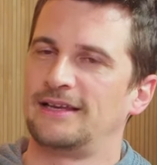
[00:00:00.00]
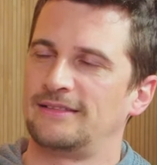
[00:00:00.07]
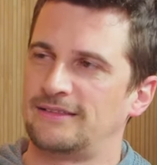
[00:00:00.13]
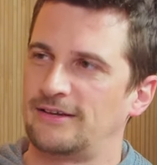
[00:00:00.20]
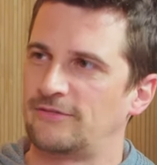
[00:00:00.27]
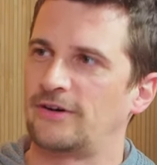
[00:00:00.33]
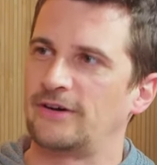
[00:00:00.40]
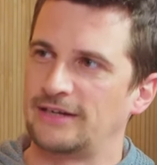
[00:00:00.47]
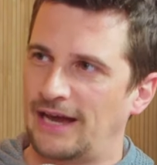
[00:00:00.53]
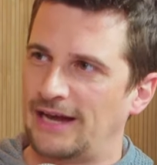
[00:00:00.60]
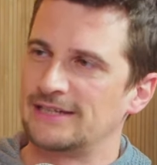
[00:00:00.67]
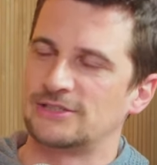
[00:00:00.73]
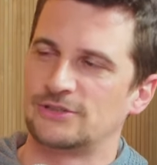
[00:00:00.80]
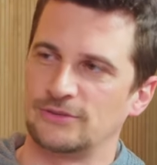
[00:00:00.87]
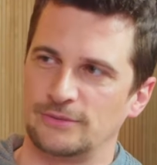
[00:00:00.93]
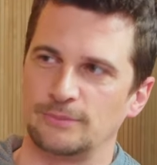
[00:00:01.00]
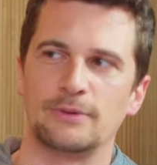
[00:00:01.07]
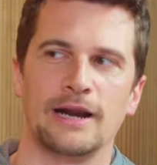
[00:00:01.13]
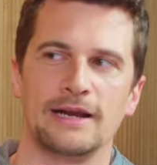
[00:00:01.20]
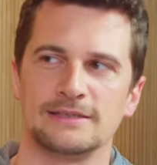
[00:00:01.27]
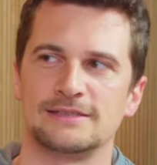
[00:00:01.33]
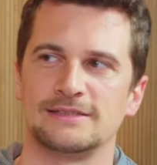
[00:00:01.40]
they're very nice to the
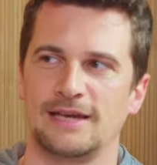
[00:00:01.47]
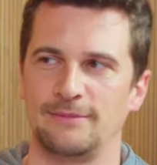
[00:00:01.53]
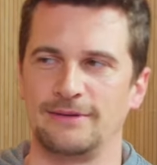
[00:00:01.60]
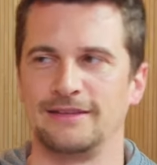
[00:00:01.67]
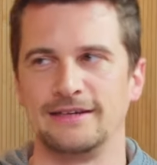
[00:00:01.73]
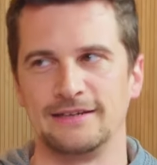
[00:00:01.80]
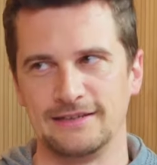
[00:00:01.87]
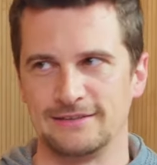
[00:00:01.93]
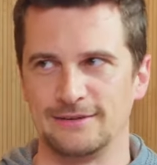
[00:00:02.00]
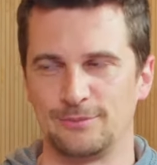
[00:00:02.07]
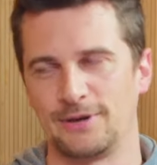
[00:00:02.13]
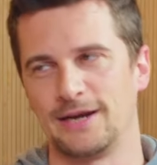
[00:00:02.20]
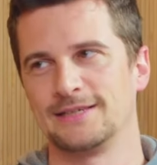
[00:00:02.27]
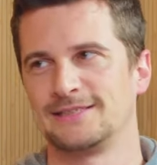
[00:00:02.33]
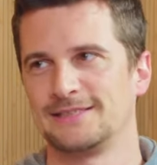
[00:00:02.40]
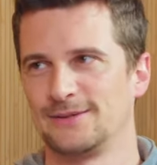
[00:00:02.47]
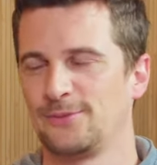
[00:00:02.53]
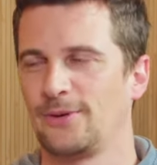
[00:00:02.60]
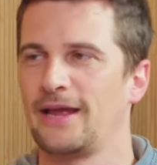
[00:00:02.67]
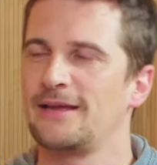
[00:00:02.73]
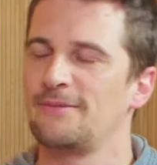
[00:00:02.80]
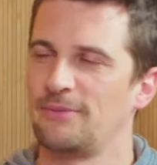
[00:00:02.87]
press. I mean, they need the press in a
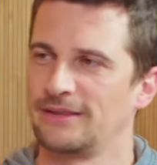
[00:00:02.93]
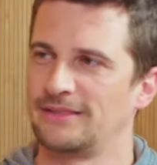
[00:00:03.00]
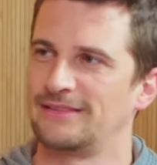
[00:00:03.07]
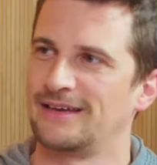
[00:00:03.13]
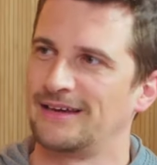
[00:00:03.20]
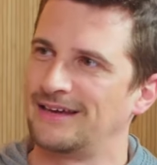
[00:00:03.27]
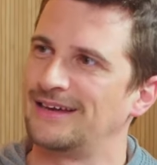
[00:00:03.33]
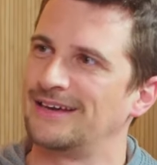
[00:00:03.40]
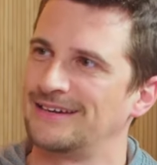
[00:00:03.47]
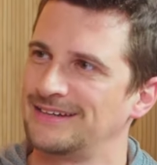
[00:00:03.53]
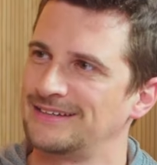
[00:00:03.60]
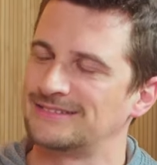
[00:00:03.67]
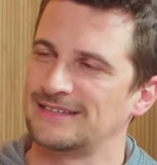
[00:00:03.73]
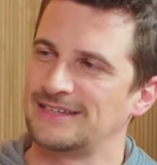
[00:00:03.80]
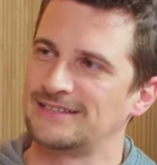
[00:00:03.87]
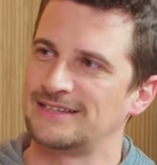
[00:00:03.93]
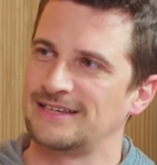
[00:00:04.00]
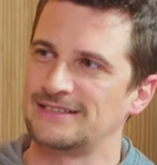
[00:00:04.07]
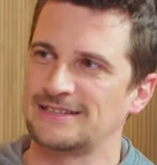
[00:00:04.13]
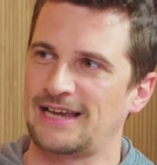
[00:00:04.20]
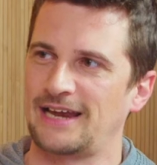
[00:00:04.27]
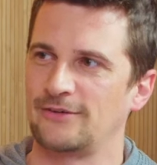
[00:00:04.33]
way, but uh, it's it's
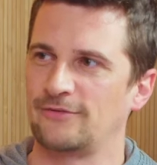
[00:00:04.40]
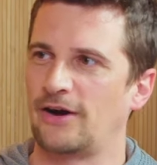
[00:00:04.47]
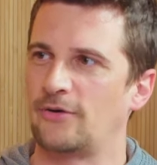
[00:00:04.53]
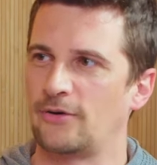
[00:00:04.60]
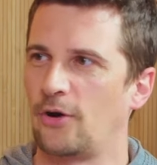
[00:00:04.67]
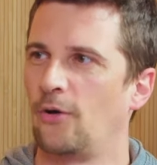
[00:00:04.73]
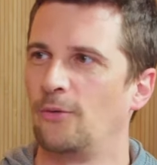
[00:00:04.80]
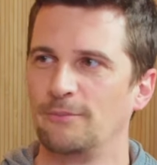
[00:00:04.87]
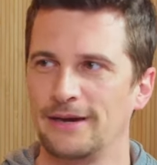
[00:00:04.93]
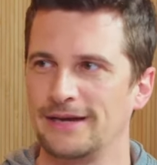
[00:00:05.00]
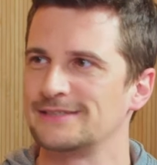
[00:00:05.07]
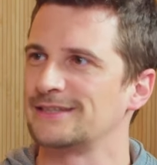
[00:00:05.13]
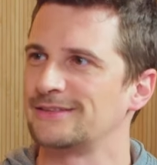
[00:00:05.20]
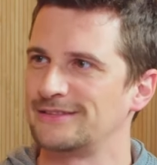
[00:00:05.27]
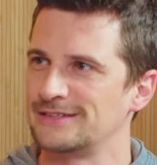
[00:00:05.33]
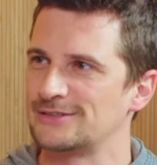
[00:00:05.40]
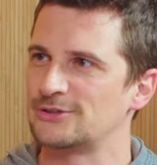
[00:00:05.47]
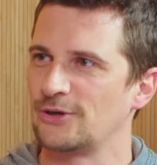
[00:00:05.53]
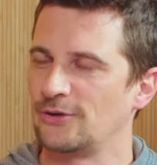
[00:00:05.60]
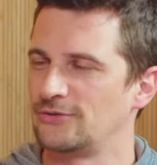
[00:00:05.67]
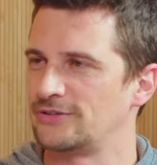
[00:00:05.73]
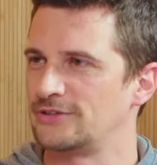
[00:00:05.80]
it's kind of our home base at these
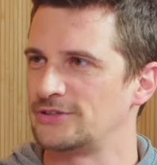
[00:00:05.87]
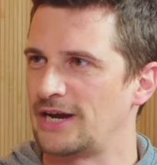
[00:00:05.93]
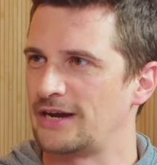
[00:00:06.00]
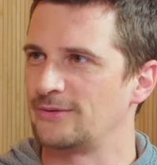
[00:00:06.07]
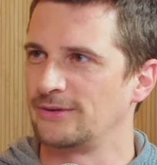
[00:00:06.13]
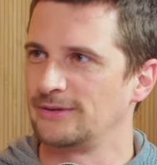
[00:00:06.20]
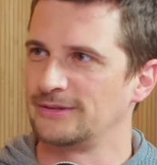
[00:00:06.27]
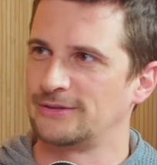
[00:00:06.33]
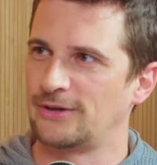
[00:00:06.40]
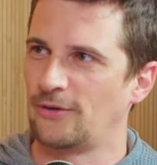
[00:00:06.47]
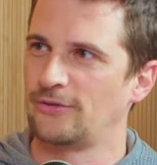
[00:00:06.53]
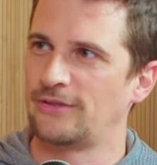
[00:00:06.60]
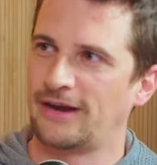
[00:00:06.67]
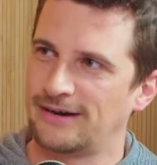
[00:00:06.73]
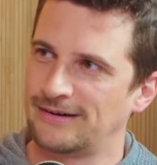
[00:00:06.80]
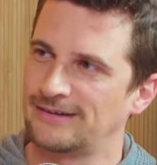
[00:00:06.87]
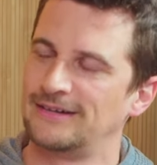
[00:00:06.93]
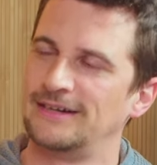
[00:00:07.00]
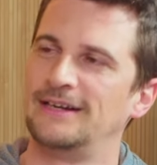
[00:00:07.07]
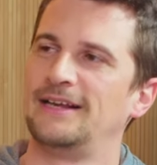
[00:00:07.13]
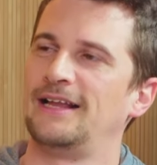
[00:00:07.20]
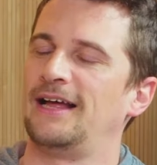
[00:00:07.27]
shows in general. You go there.
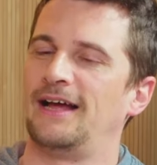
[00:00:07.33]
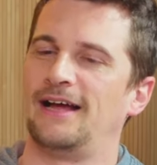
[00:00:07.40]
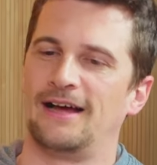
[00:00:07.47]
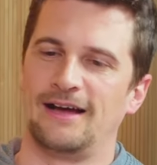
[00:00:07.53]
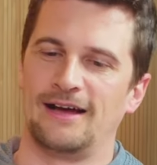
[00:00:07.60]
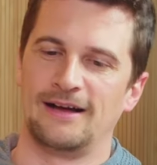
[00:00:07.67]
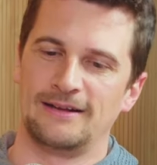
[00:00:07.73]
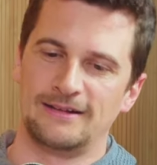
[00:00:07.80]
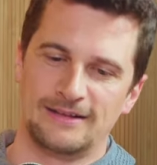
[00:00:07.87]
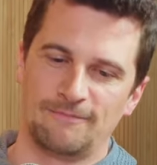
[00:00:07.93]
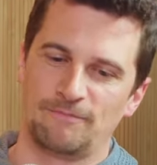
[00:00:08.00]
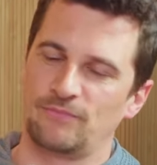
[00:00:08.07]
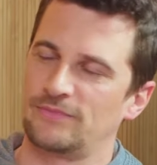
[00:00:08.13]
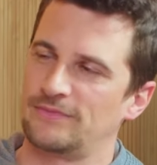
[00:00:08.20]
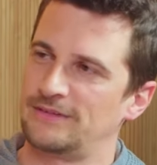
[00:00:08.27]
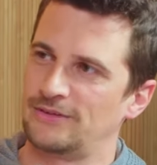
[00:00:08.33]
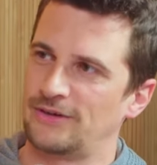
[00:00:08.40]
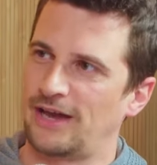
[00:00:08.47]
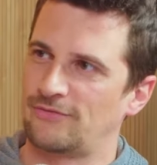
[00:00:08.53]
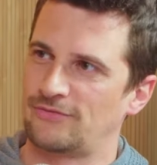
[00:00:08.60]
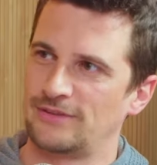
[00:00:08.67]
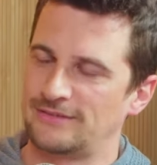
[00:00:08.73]
Uh, you
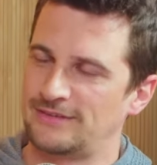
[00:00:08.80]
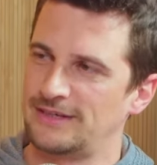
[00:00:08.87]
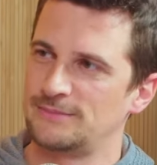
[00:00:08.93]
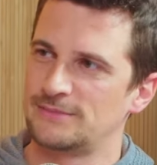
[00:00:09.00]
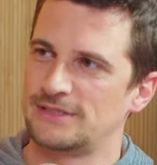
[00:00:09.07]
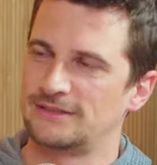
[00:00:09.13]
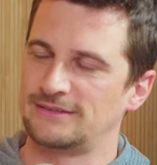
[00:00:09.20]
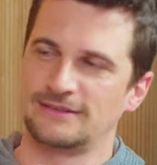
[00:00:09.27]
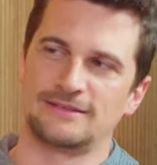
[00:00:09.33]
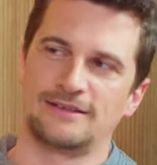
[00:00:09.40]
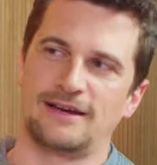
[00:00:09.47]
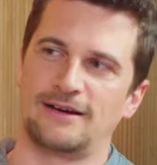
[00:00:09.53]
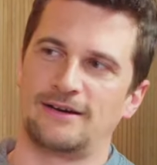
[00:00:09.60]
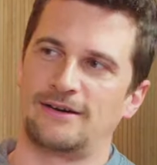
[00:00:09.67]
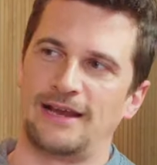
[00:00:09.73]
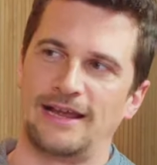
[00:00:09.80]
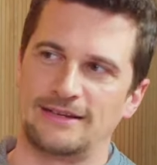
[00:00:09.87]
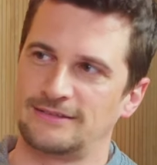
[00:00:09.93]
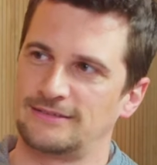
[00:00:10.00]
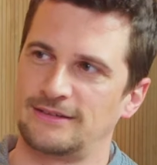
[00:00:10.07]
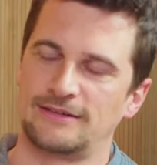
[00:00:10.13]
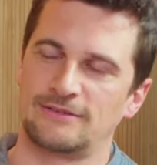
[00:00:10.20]
have the team sitting there
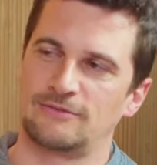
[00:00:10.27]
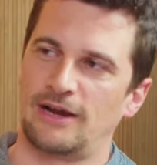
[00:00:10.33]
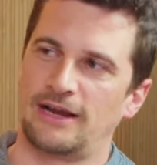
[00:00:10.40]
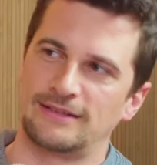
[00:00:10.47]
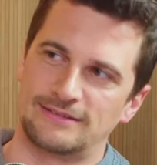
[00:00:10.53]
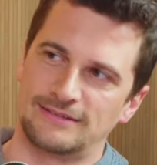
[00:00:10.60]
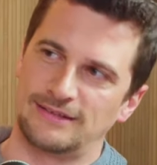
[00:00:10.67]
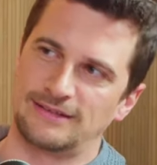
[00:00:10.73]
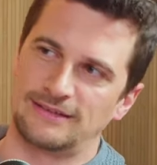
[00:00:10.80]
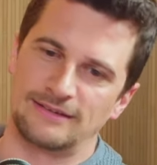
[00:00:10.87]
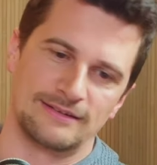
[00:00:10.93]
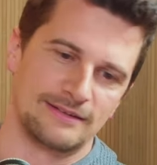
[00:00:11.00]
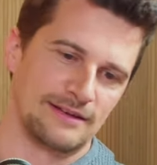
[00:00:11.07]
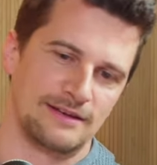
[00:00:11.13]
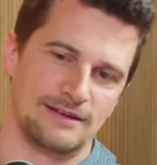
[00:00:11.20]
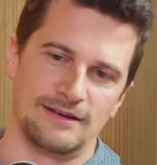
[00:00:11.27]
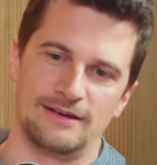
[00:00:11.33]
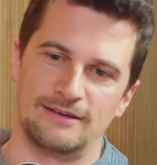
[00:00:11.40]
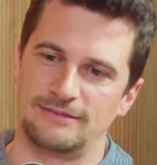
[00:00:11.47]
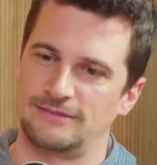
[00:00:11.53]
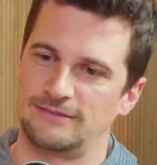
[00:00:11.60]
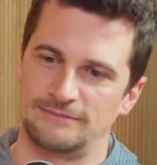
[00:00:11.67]
editing writing
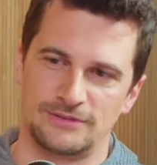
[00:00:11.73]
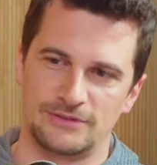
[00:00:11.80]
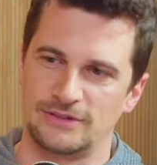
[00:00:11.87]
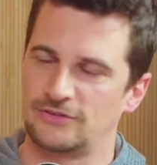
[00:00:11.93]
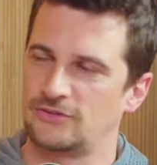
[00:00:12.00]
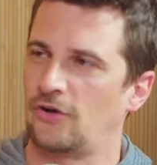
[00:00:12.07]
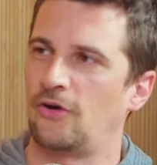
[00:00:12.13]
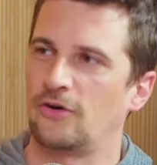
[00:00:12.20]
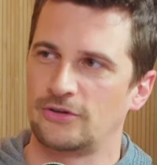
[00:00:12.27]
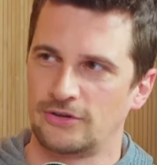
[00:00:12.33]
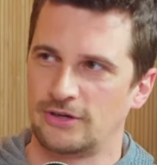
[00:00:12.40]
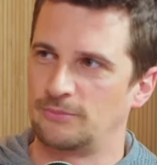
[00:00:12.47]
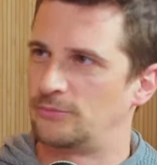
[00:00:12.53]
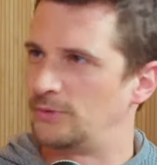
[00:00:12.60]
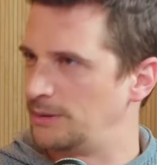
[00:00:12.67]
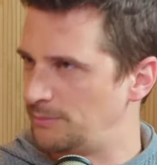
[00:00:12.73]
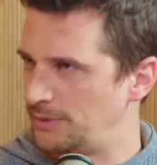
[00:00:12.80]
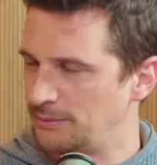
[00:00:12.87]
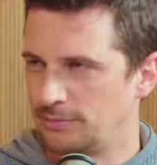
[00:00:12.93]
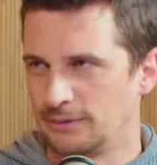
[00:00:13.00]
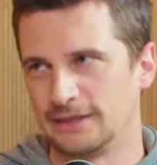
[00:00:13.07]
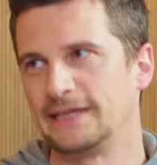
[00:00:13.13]
uh, you can talk you can bring
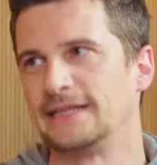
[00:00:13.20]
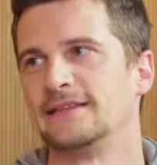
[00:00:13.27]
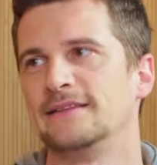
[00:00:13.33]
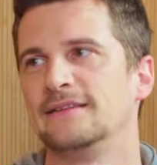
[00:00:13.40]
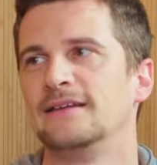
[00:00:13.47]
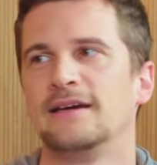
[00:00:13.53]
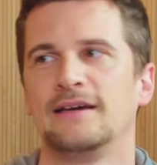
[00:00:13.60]
people in